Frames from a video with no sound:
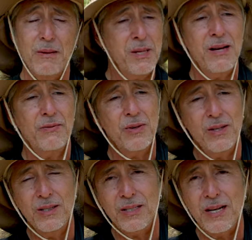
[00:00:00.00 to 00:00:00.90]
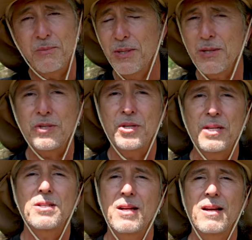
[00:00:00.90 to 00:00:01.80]
They've been out for a long time and they're
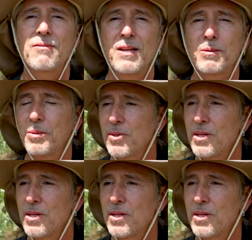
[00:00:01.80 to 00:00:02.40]
just not available.